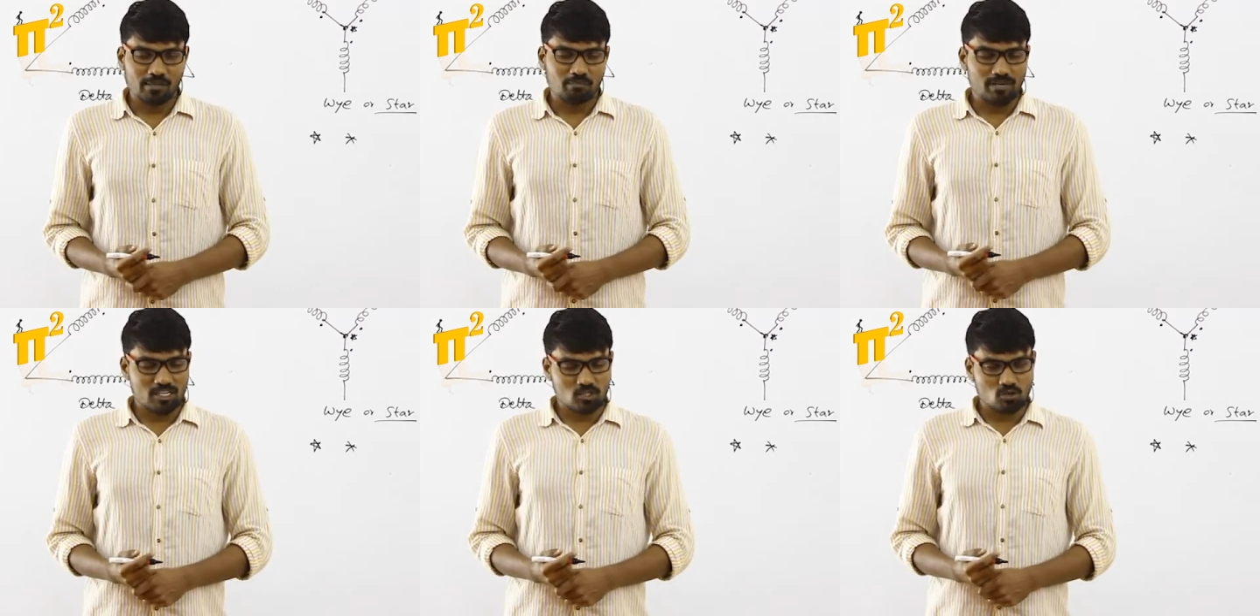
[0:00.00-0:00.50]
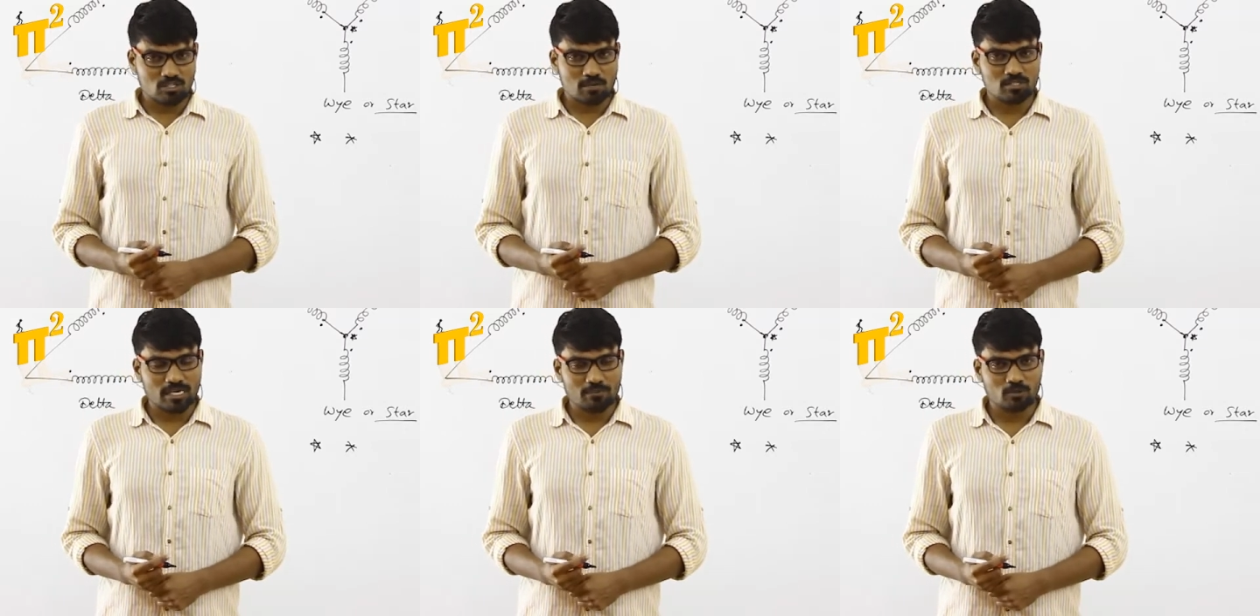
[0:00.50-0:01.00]
And please
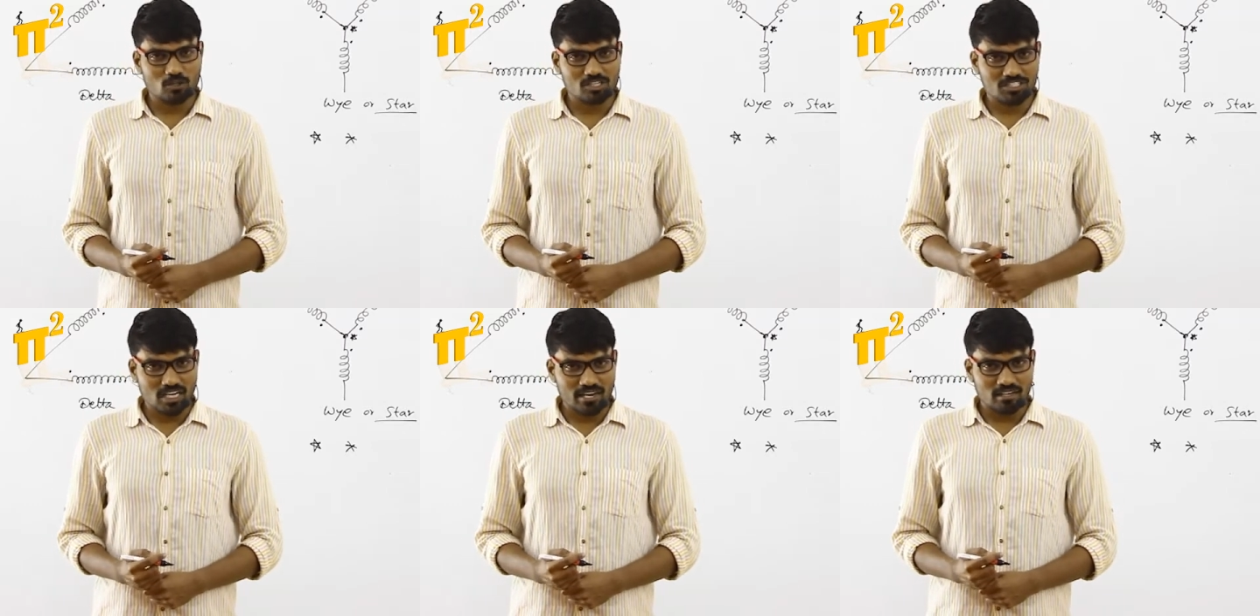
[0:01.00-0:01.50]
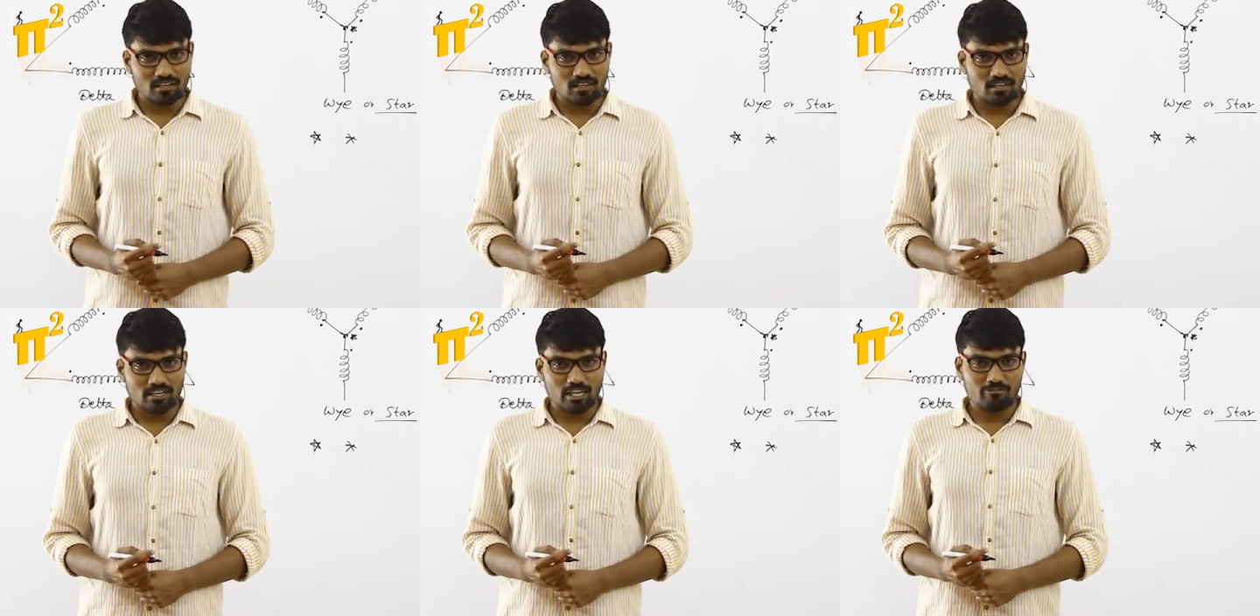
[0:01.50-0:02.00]
do subscribe to our
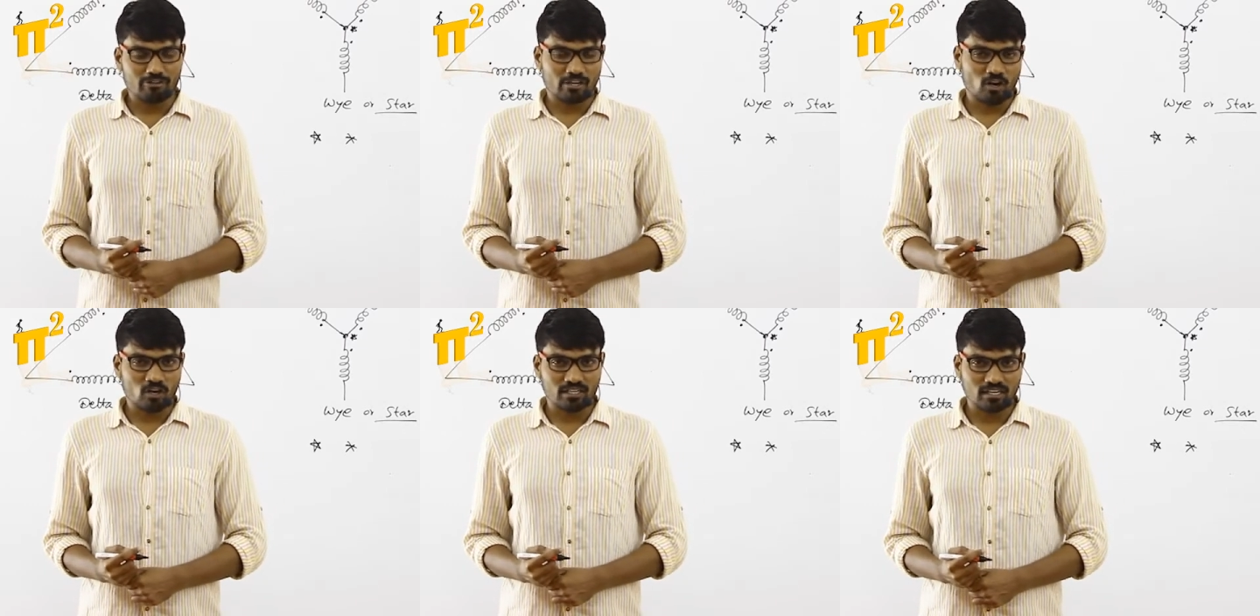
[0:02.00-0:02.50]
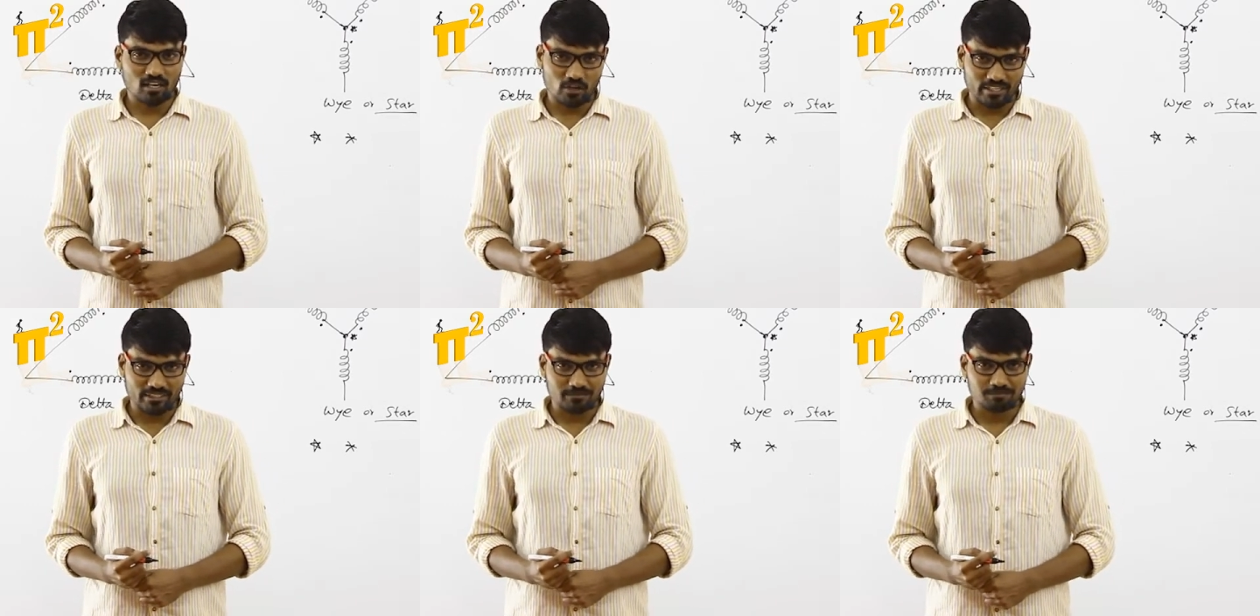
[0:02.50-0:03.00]
channel if you have not
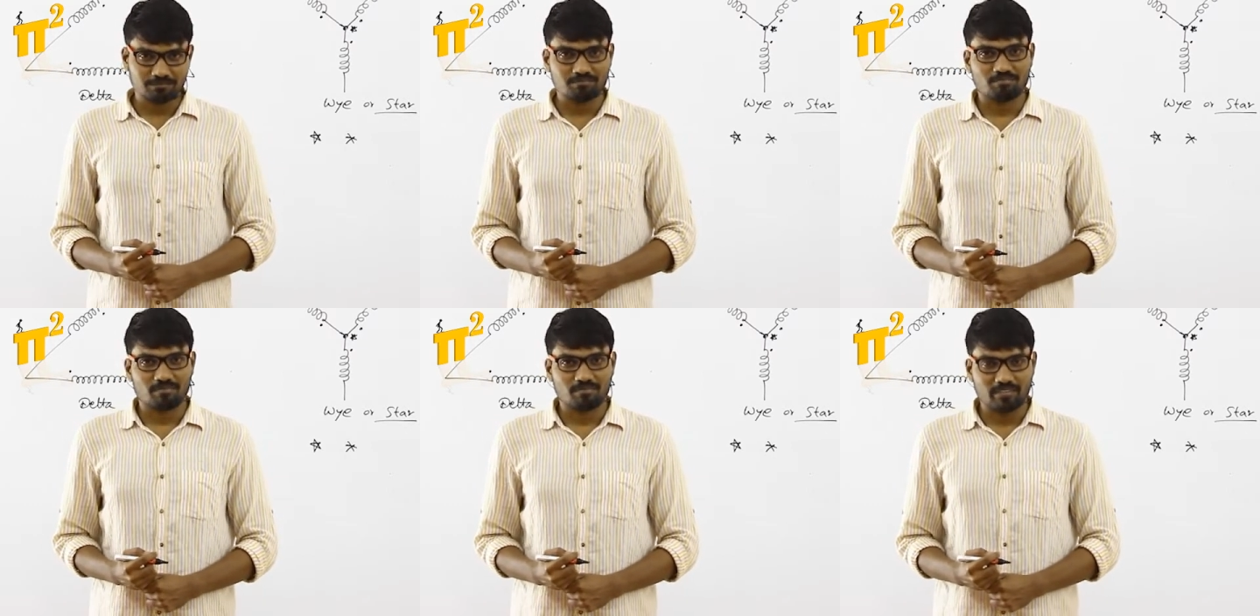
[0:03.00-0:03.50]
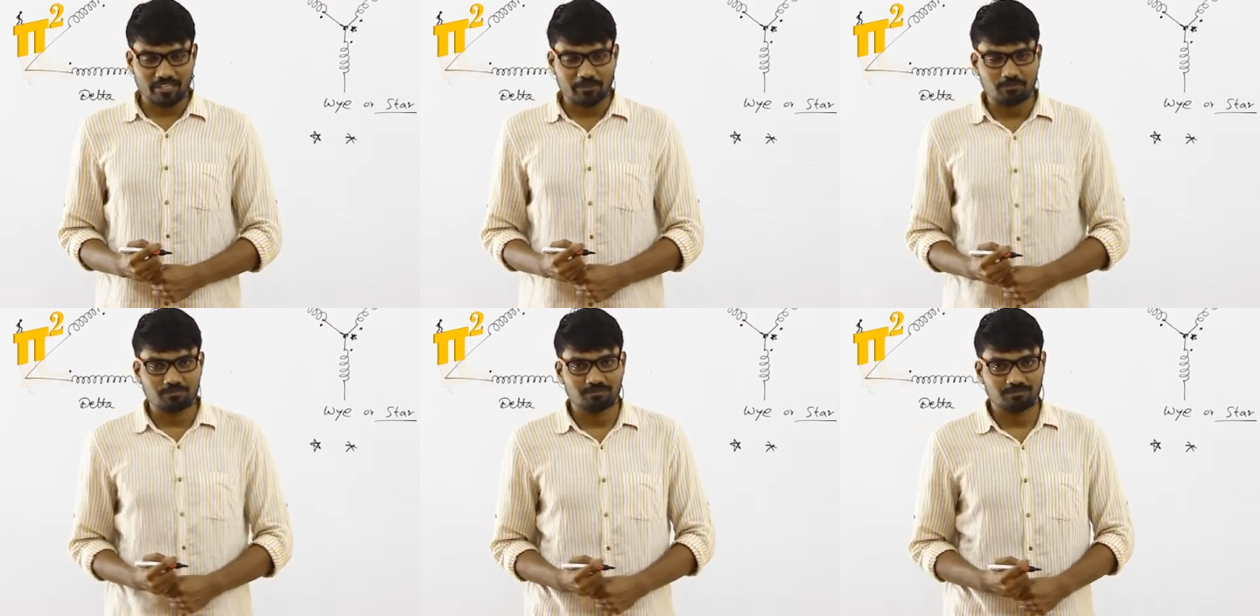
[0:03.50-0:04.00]
done already.
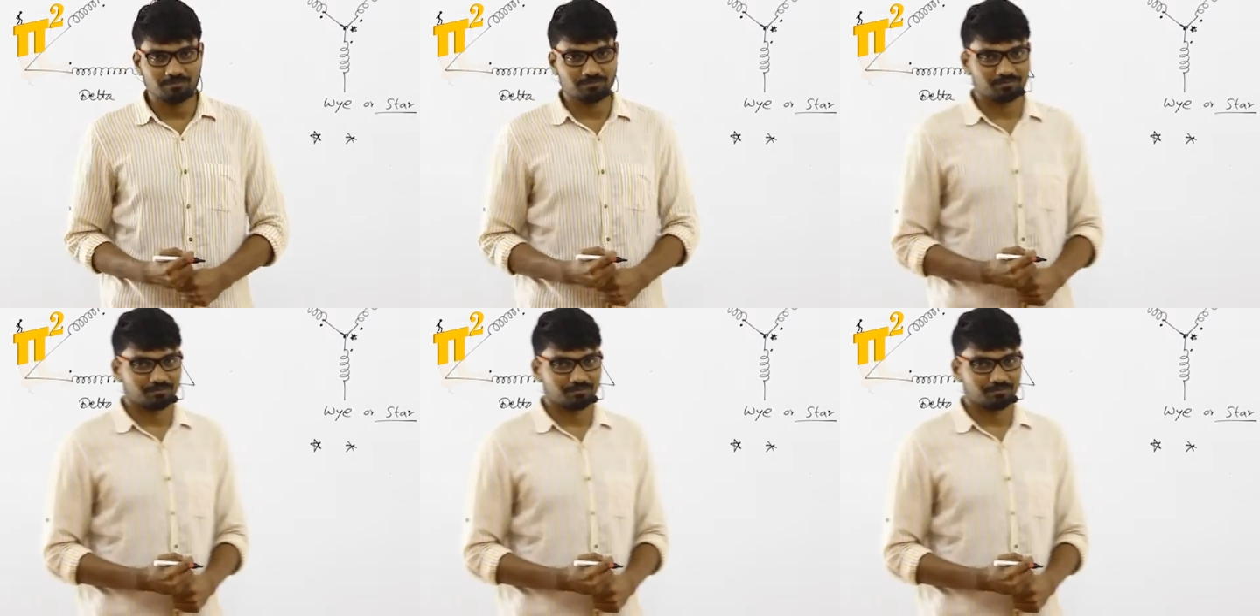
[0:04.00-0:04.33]
Thank you.